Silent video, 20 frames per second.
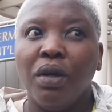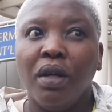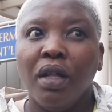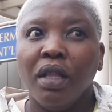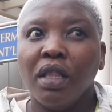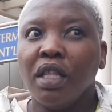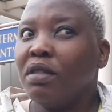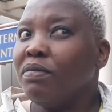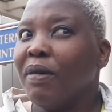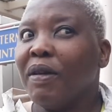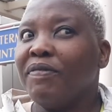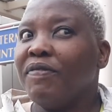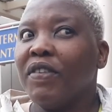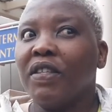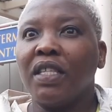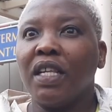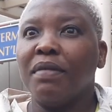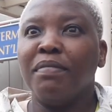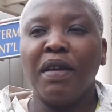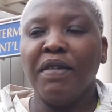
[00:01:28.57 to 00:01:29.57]
This is my
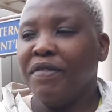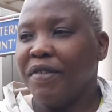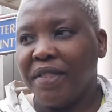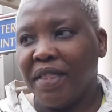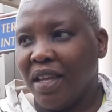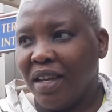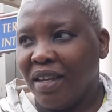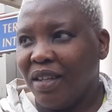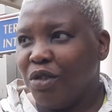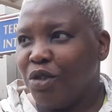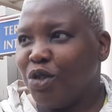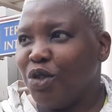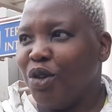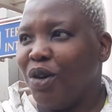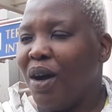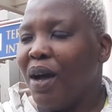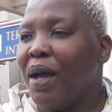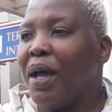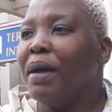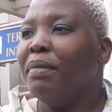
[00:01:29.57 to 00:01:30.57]
first time everything,
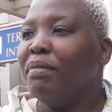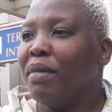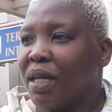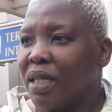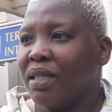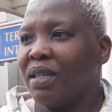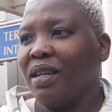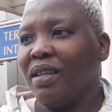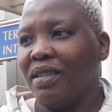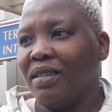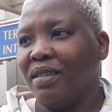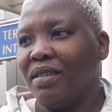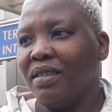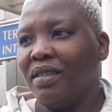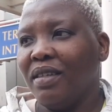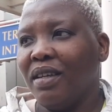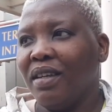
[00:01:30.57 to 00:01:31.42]
so I am excited,